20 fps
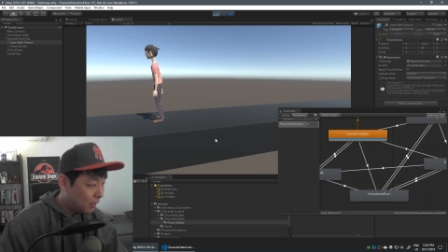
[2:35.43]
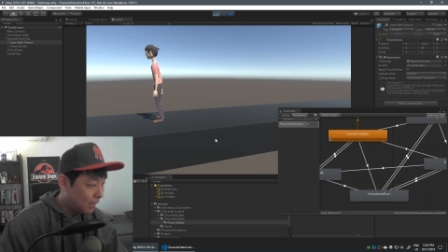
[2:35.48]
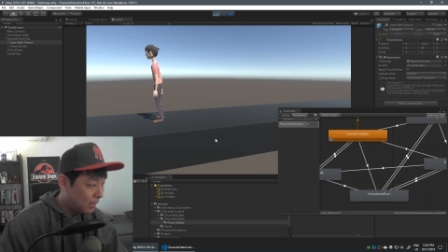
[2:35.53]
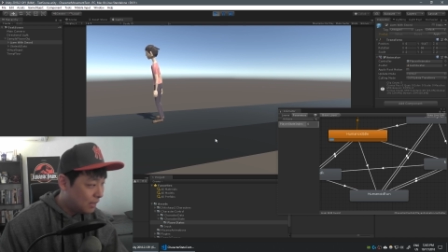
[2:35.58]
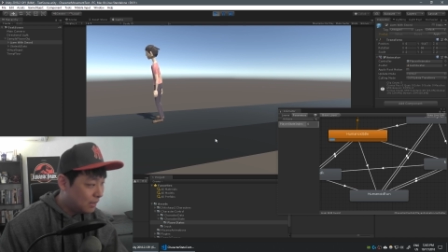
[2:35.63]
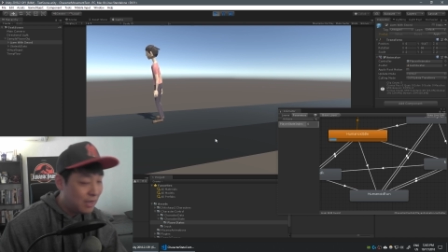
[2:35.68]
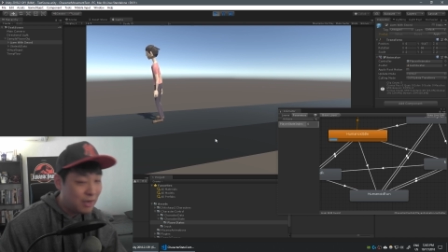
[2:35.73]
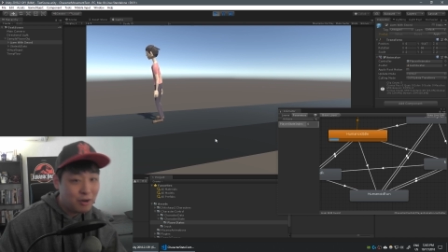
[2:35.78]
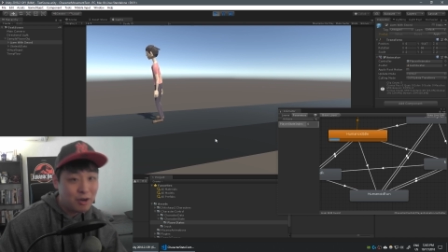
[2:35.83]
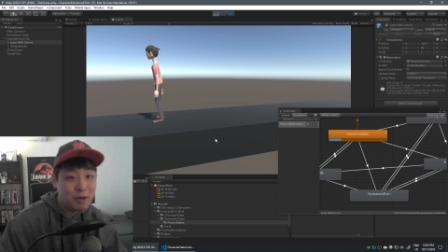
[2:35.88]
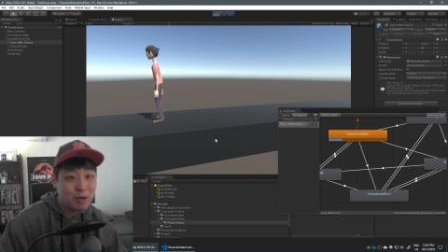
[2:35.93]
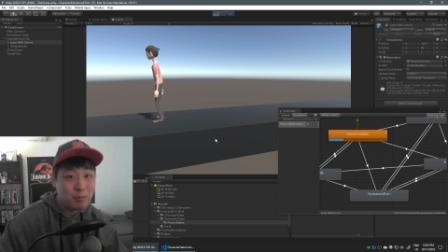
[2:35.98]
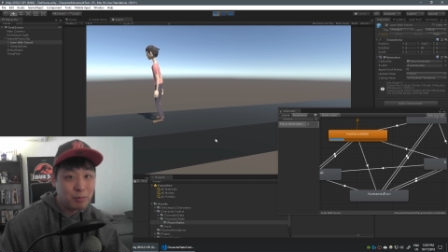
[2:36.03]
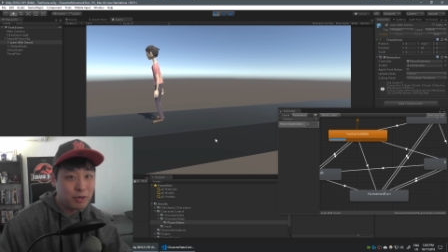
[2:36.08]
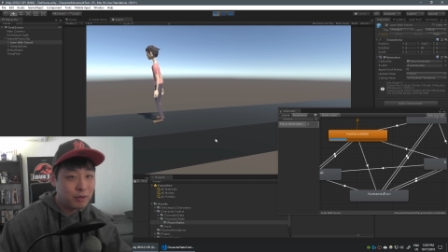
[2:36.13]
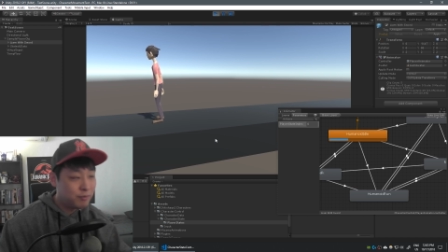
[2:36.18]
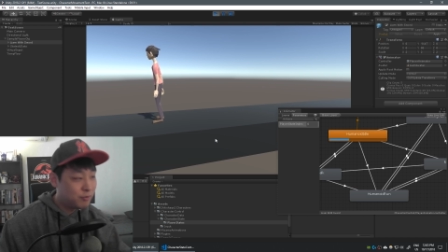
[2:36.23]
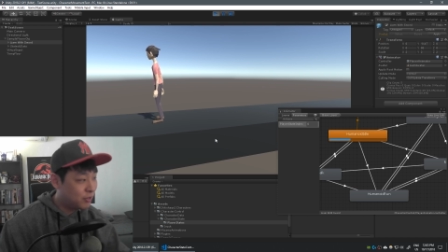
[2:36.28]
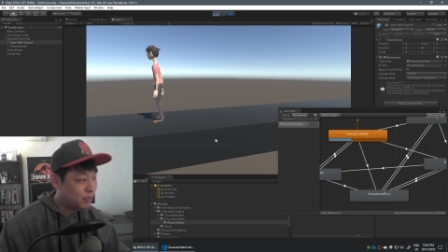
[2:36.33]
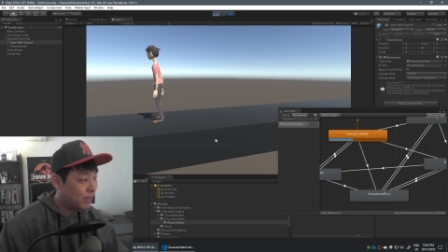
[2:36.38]
and later I'll put
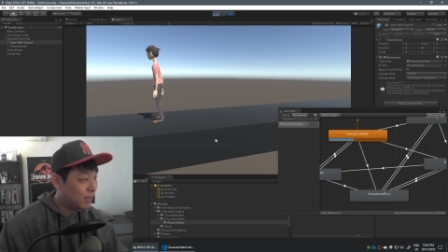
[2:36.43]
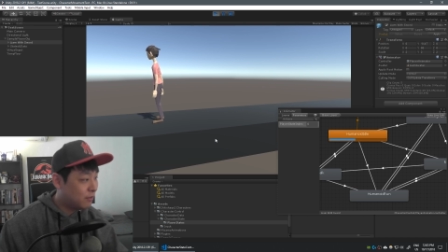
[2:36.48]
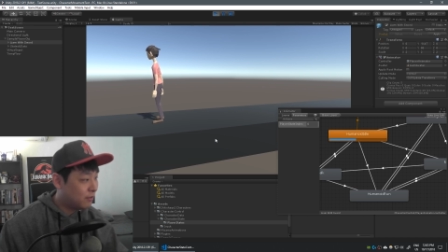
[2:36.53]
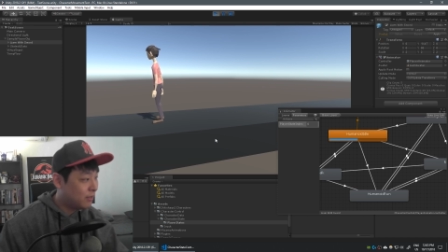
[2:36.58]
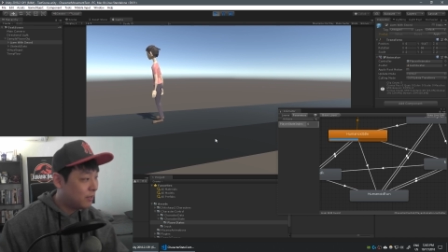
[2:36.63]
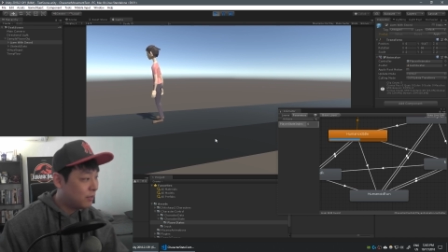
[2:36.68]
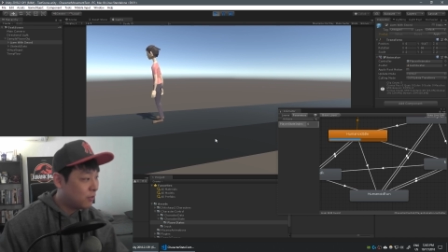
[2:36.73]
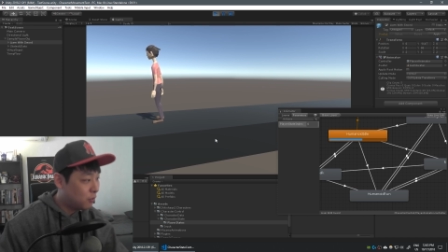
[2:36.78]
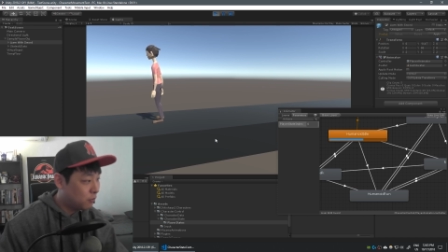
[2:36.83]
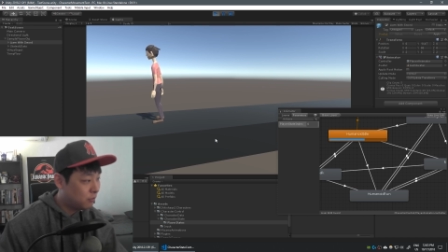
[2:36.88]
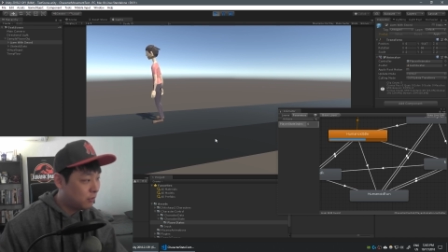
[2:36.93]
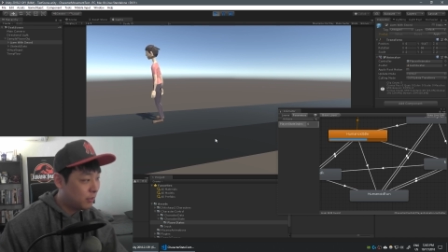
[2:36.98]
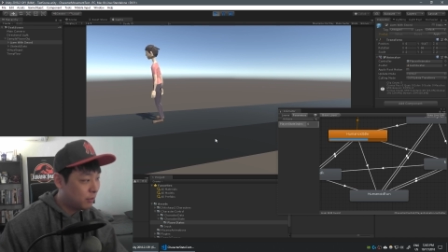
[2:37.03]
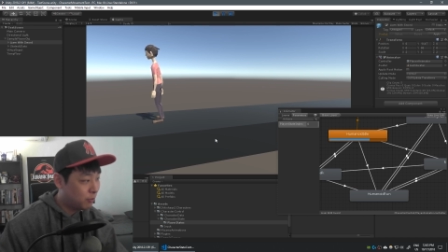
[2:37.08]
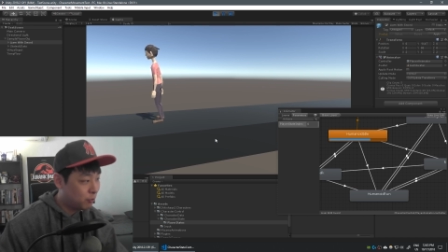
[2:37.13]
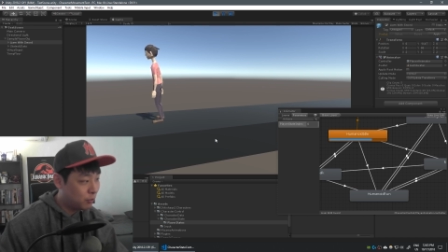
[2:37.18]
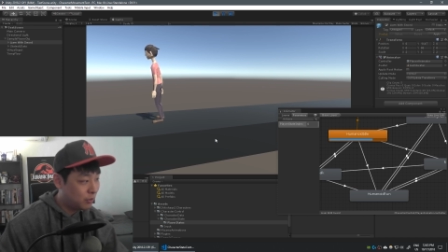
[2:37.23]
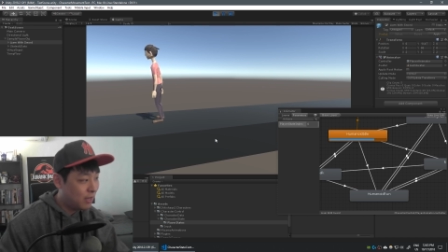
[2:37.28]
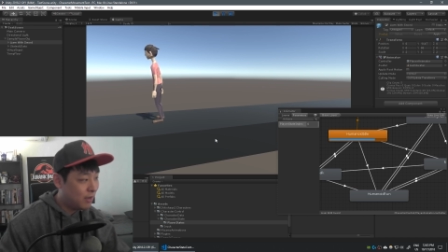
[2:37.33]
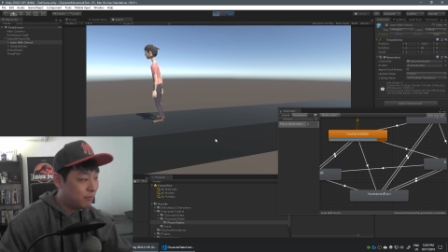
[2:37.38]
them together and hopefully
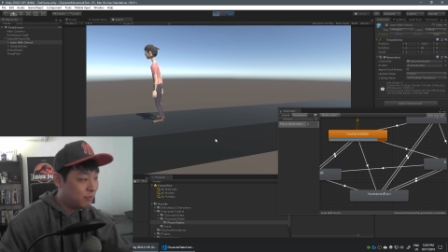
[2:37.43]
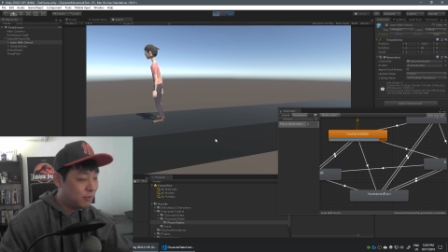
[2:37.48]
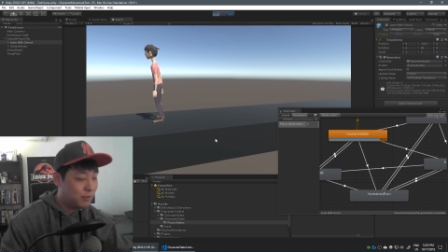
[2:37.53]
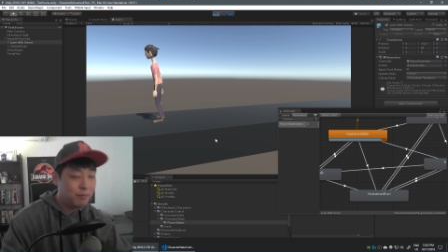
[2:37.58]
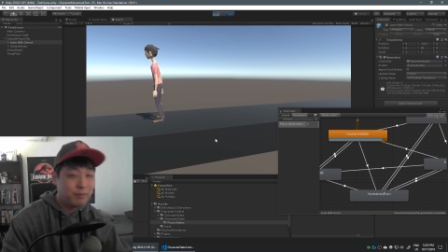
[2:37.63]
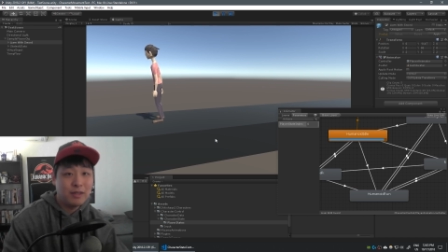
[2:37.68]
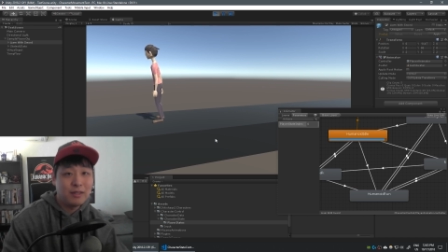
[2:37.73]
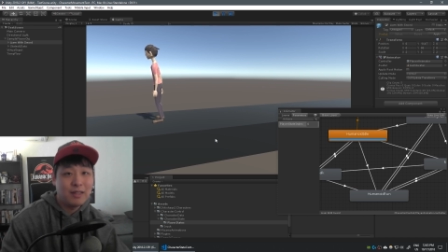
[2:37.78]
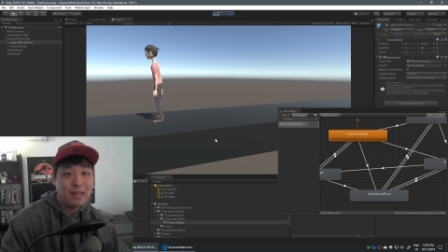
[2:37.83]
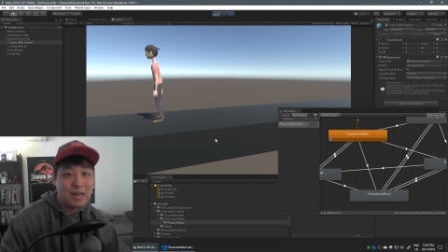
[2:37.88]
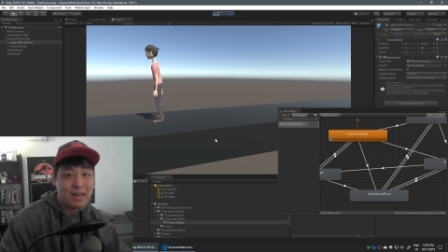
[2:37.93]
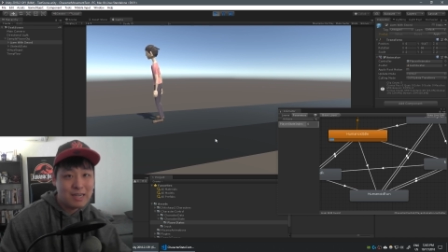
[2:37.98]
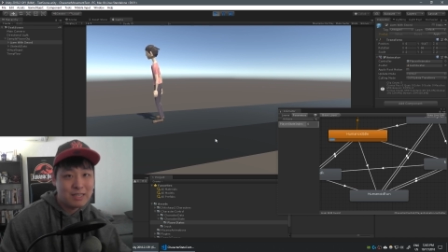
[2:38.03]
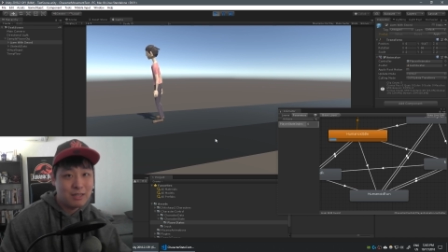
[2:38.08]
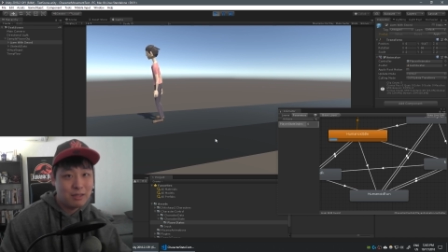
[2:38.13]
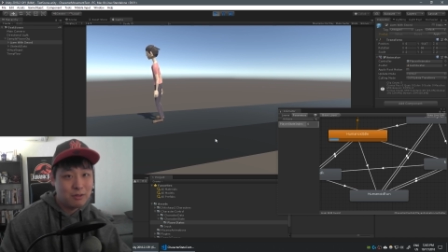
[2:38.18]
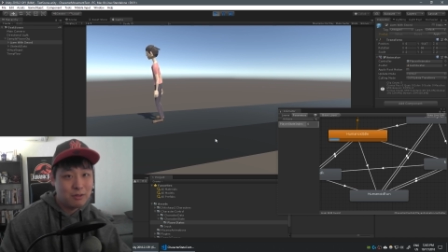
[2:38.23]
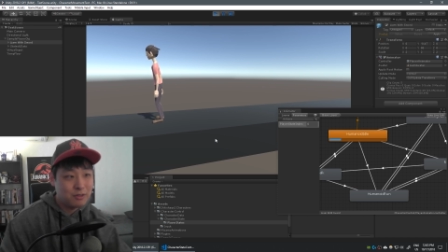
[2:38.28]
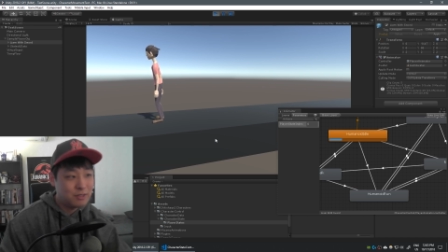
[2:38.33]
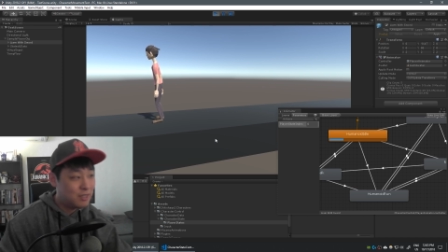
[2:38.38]
we'll have something that
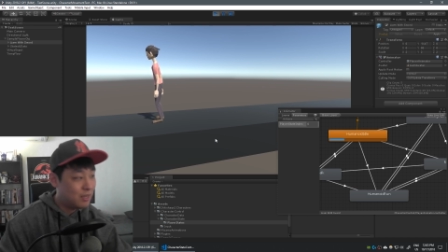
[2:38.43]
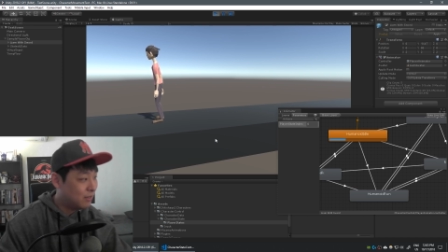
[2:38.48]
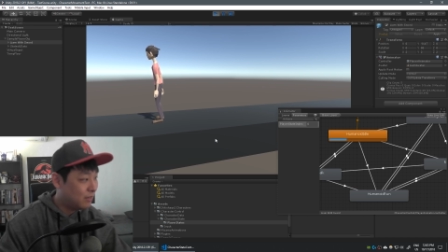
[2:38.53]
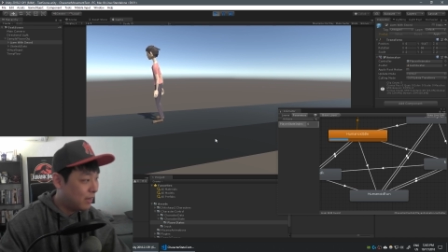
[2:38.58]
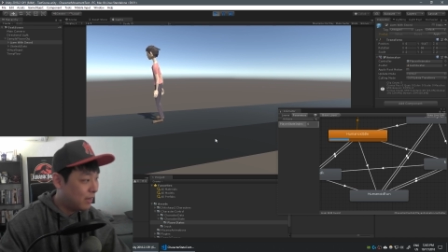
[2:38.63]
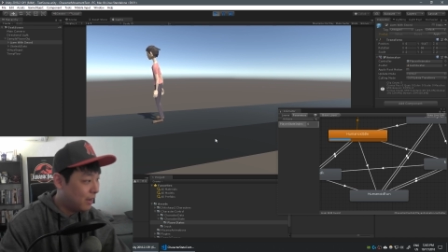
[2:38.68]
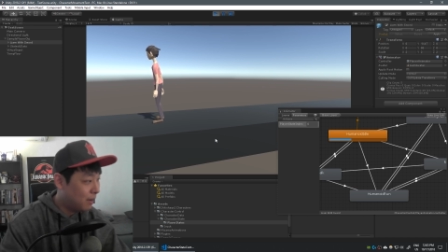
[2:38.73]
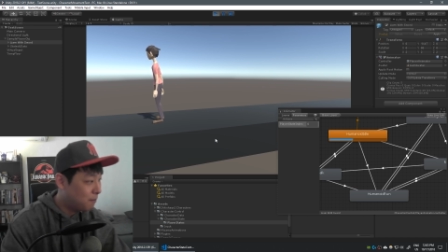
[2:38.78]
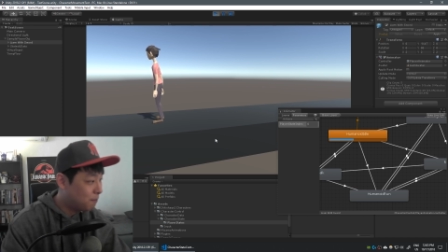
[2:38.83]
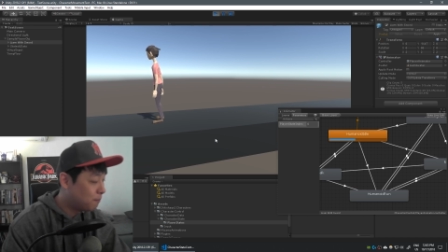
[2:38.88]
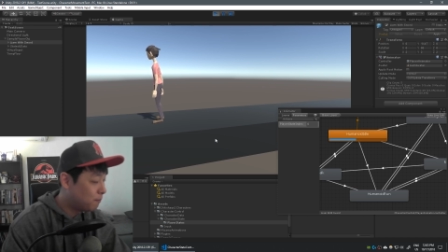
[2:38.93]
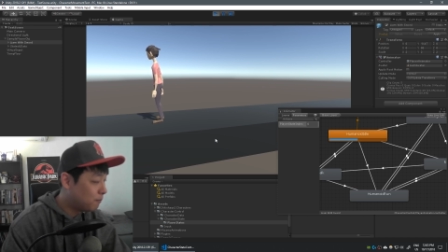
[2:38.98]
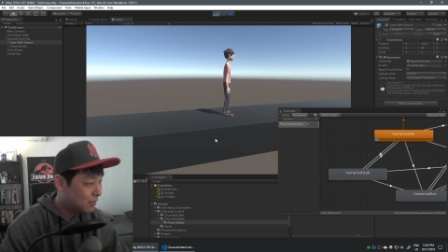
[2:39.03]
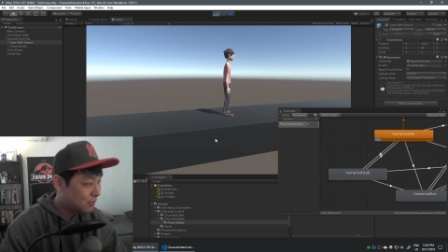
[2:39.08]
actually looks like a game.